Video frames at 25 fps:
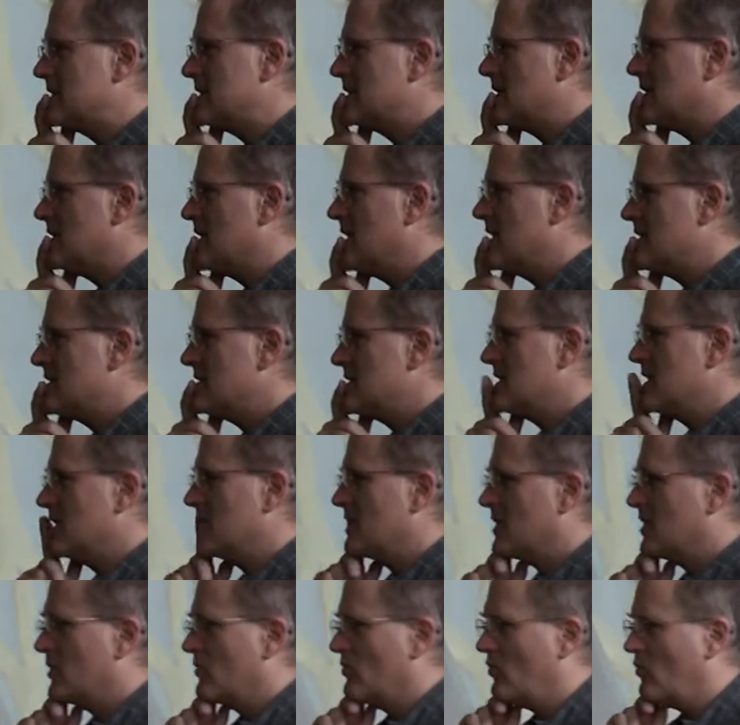The last
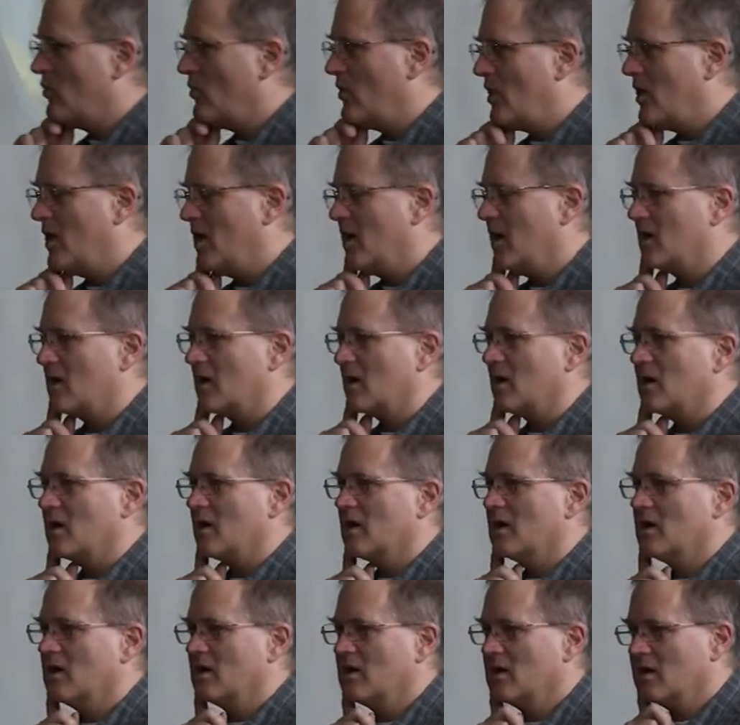thing on
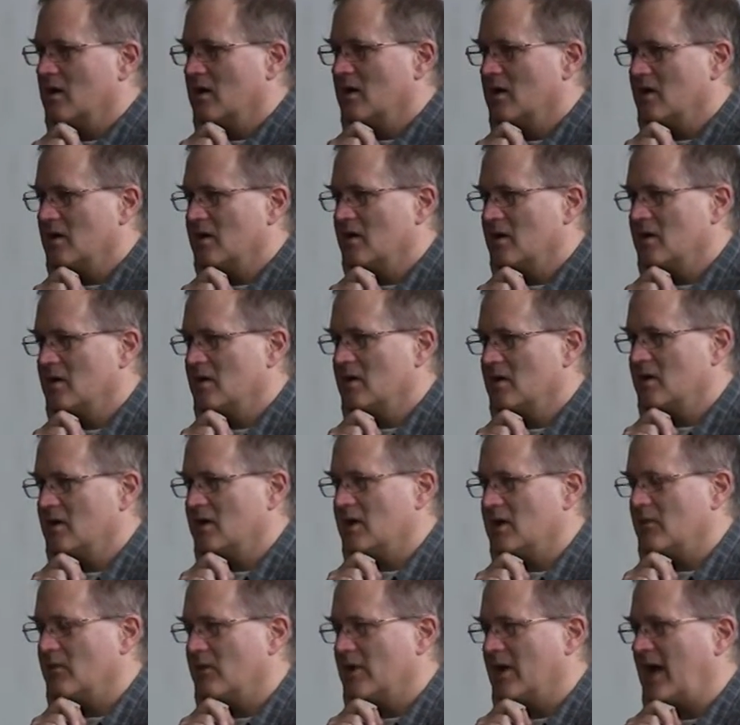water
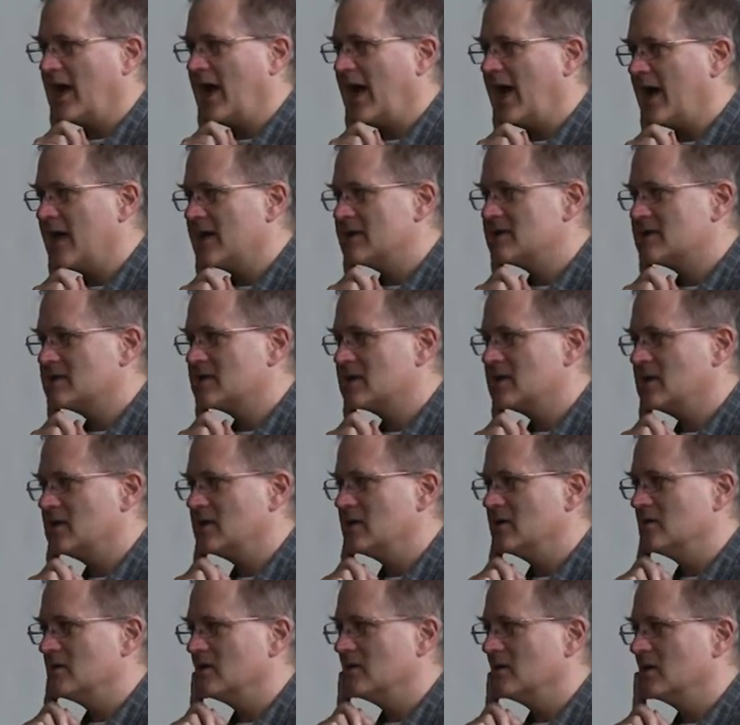that I want to ask
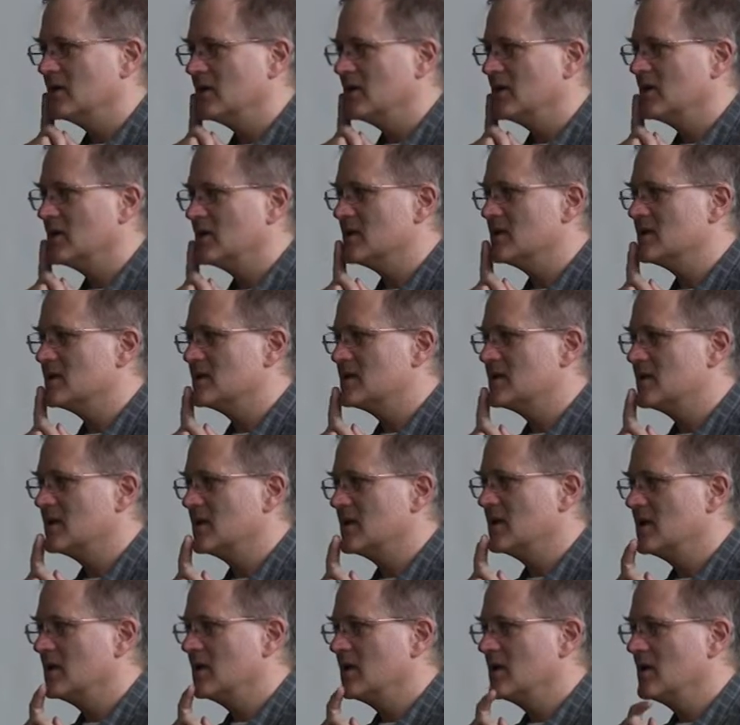you
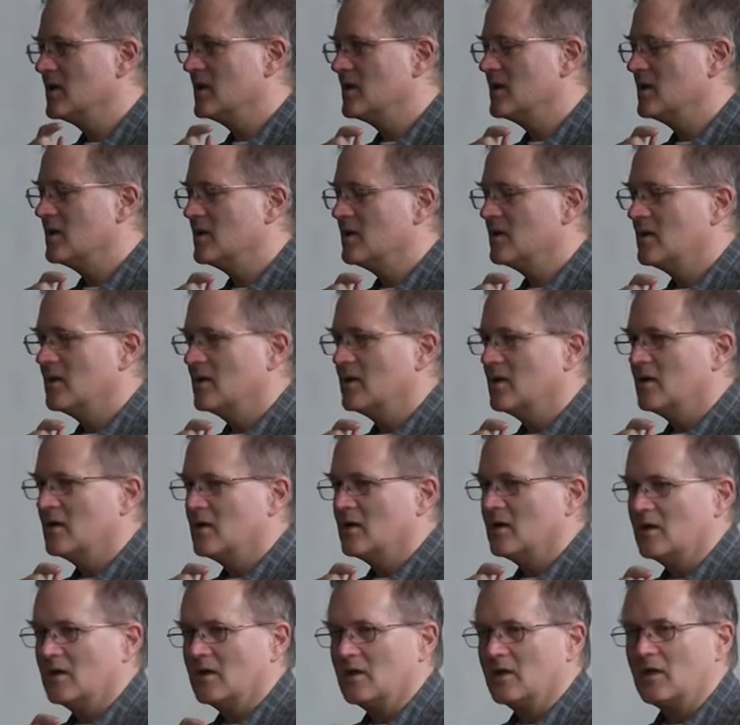is,
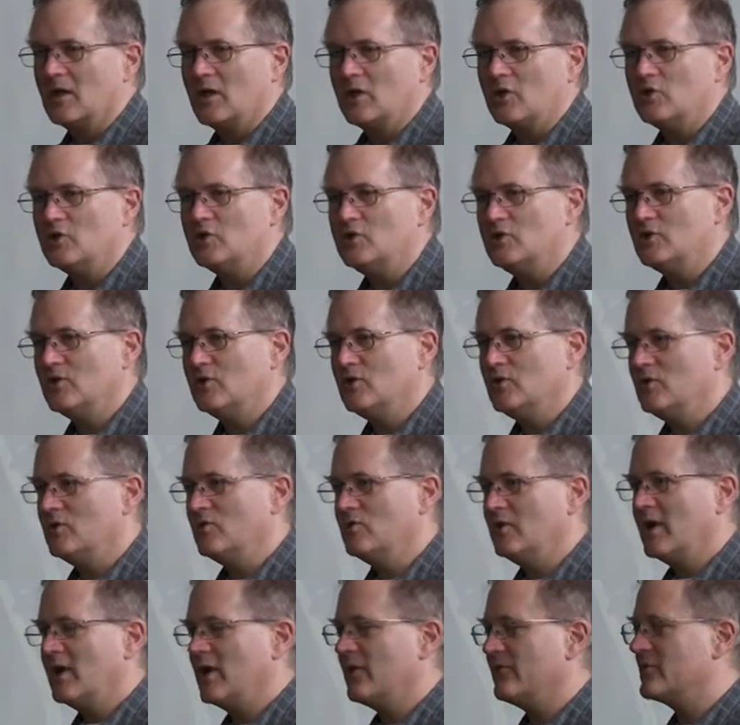do
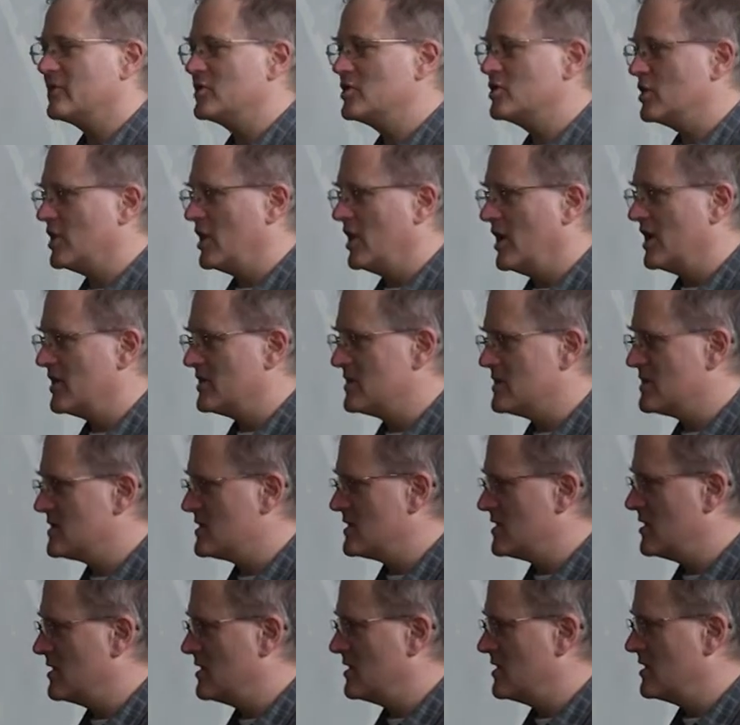you have a
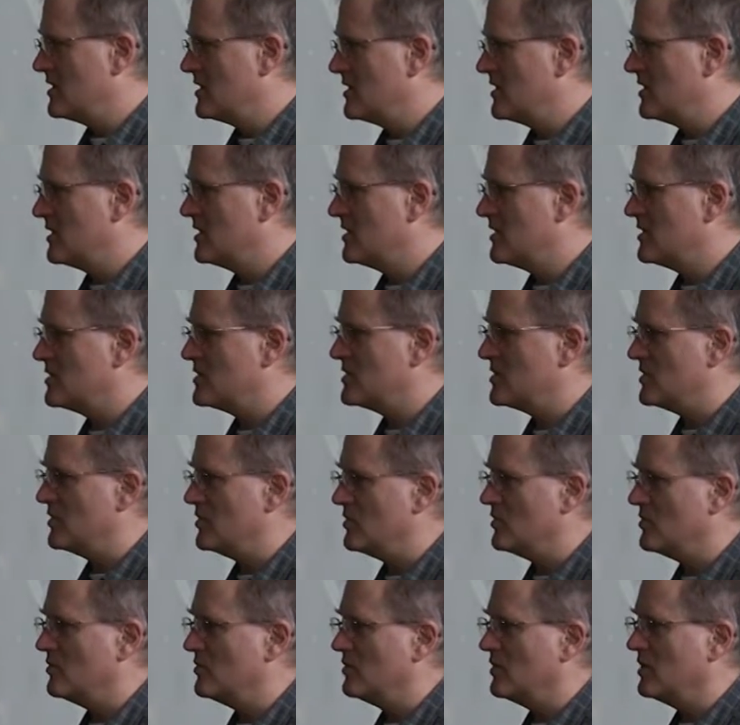chance
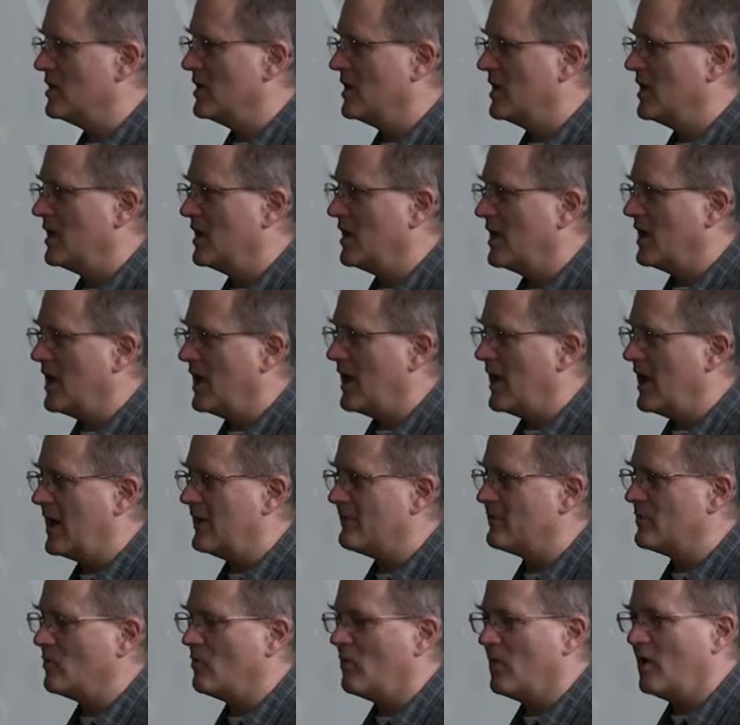to
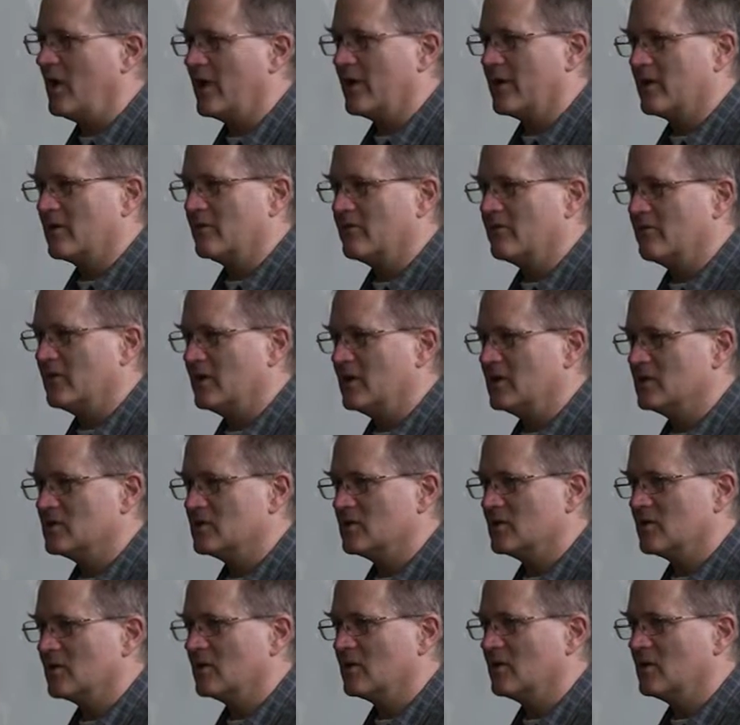have a water
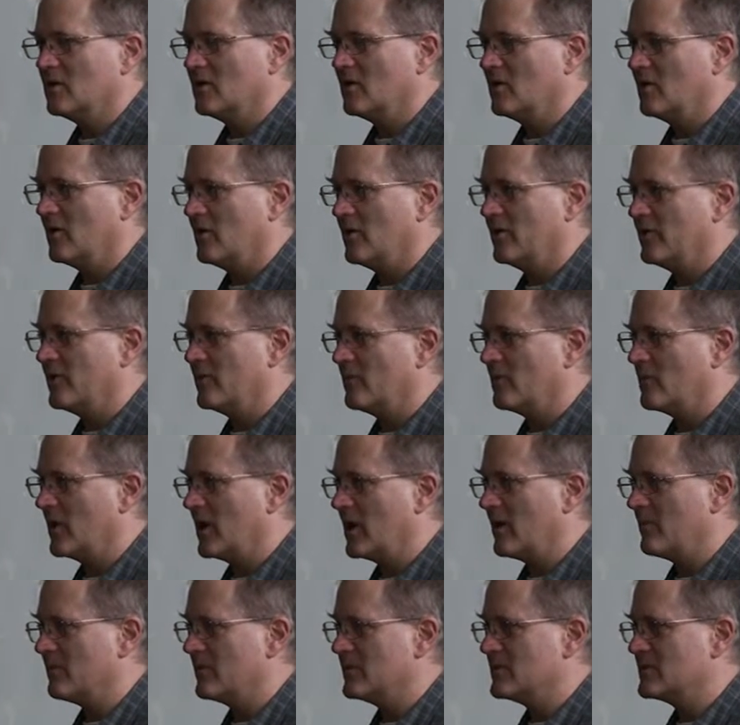feature on the
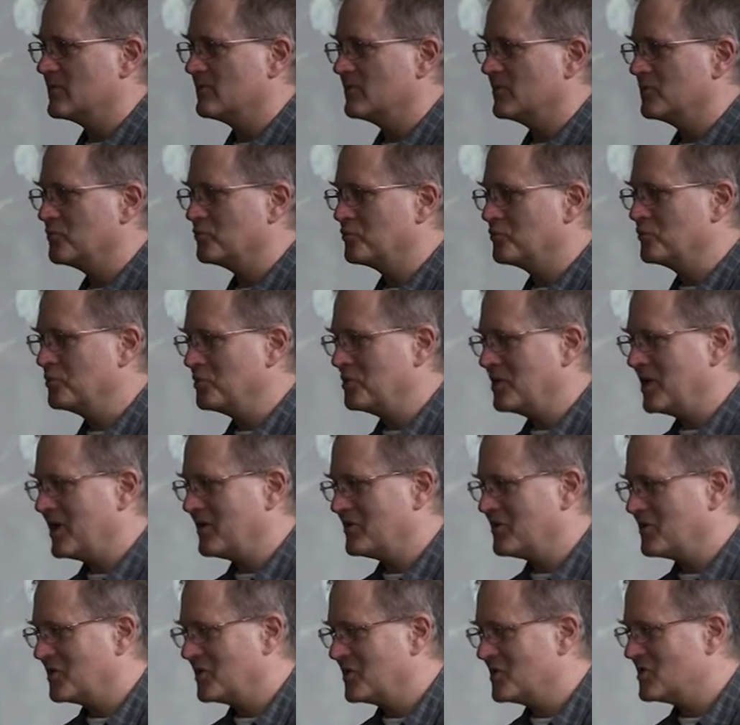property? So we'll rule
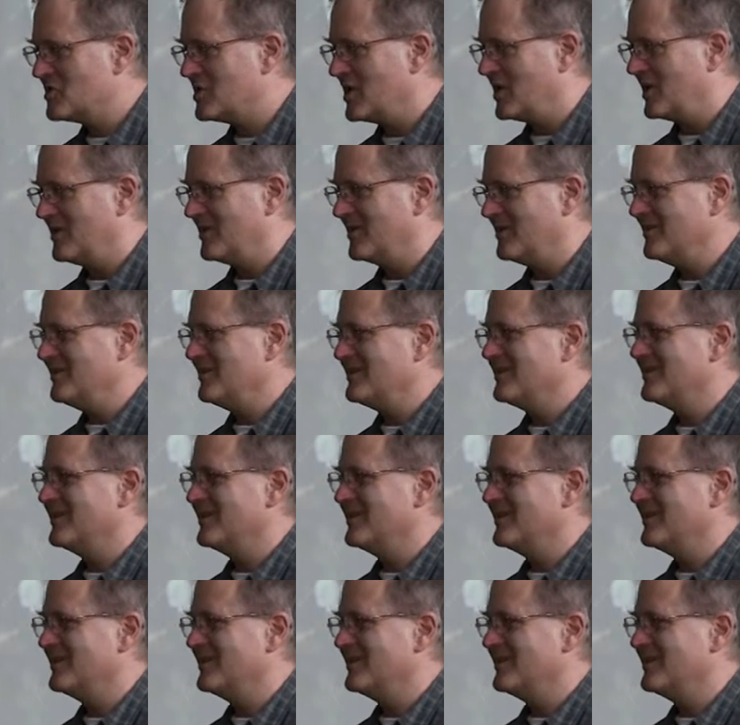out the container.